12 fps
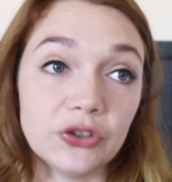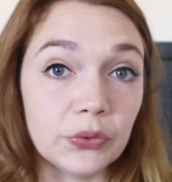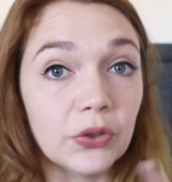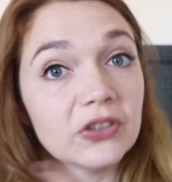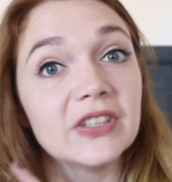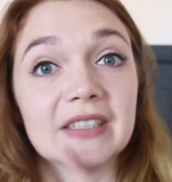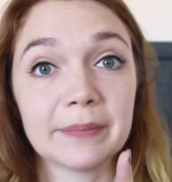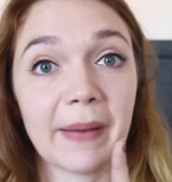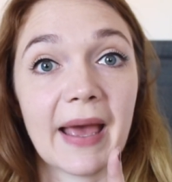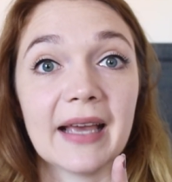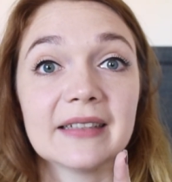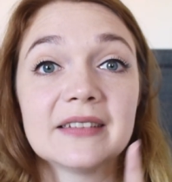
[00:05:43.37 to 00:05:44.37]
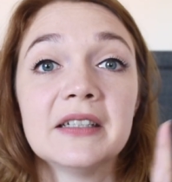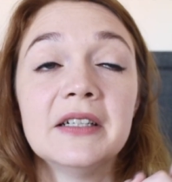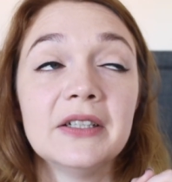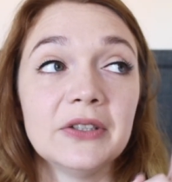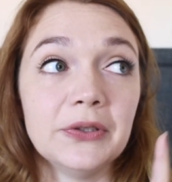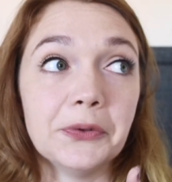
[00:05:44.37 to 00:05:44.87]
Do not expect
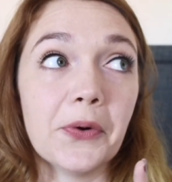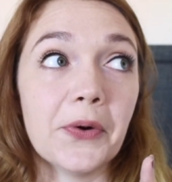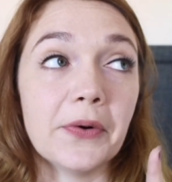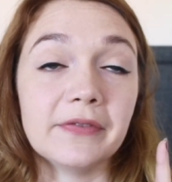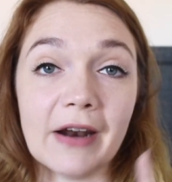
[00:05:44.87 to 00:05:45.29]
your